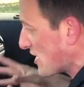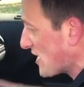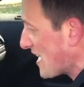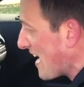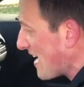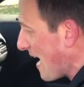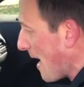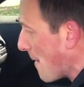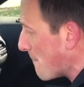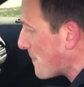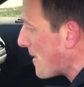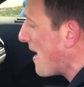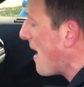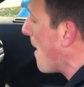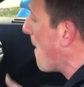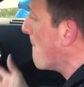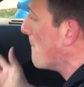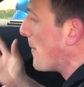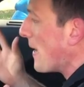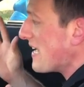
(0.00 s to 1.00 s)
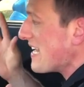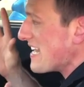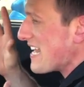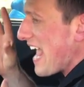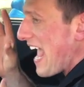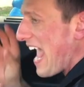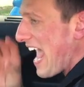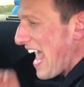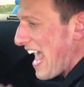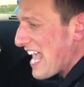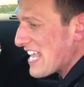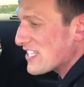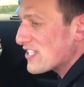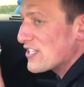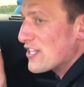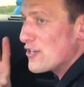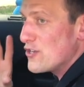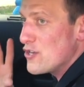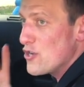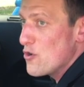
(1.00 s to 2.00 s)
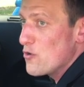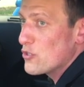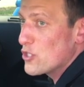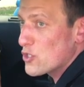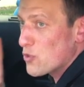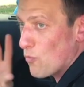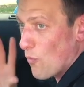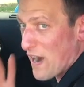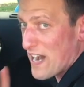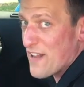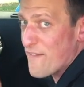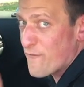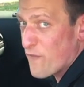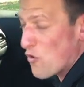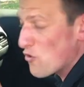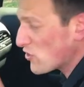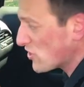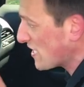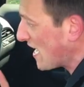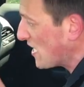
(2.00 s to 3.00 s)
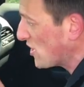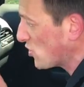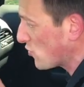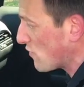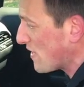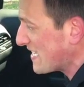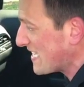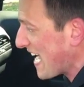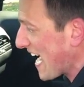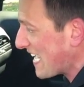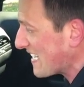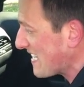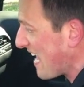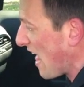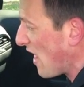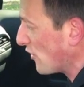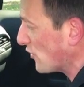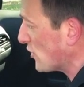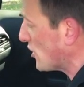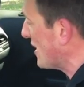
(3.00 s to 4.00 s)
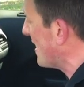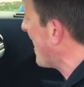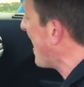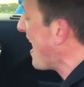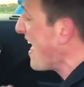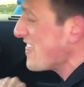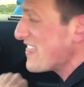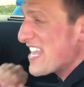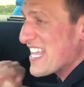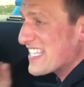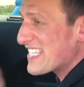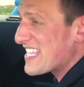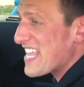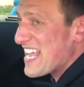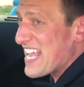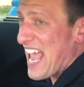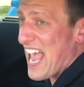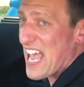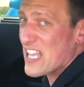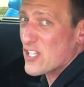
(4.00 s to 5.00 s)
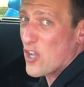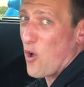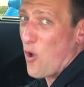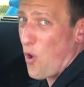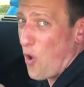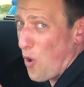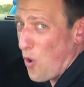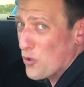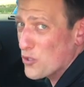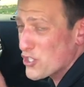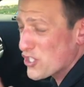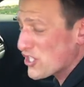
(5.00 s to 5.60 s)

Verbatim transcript: set up, but it has the new 21st century technology. This thing has a whole